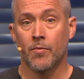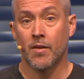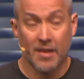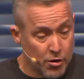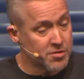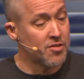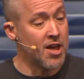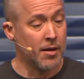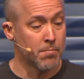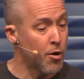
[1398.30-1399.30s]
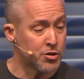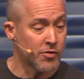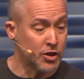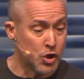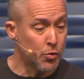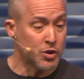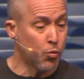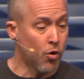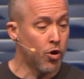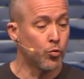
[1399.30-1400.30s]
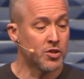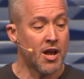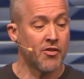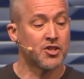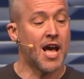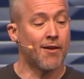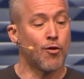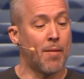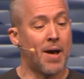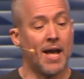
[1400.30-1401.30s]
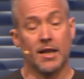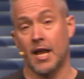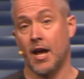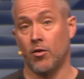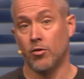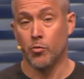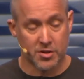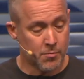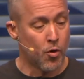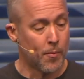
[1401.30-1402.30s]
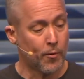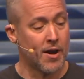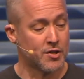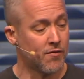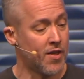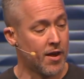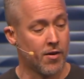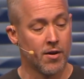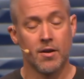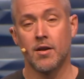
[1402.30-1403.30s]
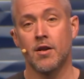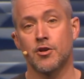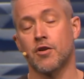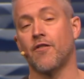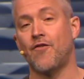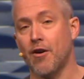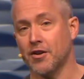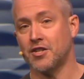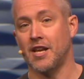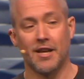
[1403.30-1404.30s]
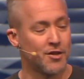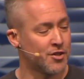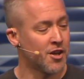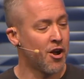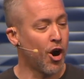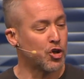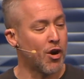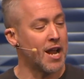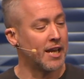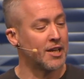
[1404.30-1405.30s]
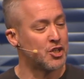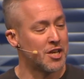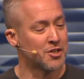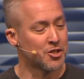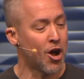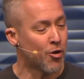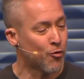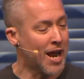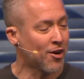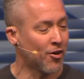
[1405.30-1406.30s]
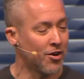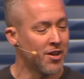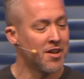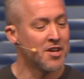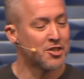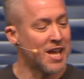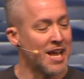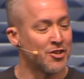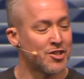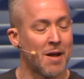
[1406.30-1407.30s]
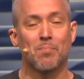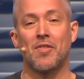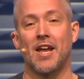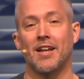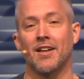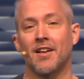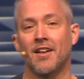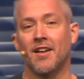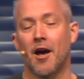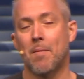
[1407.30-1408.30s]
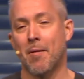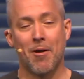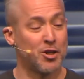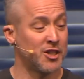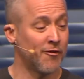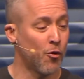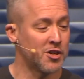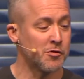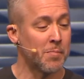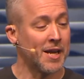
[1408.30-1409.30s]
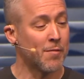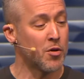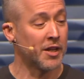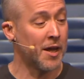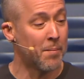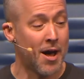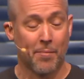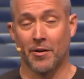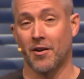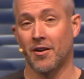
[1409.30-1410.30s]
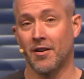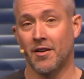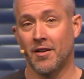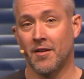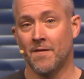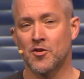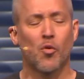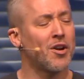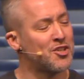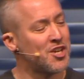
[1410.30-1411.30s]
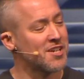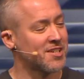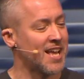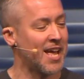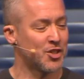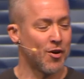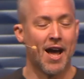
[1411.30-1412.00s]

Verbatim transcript: Here's the thing most of the Jewish world was on the side of Rabbi Hillel, who was the more progressive thinker. So the Pharisees are trying to get Jesus on record saying something about marriage and divorce that would make him really unpopular. So, what does Jesus answer?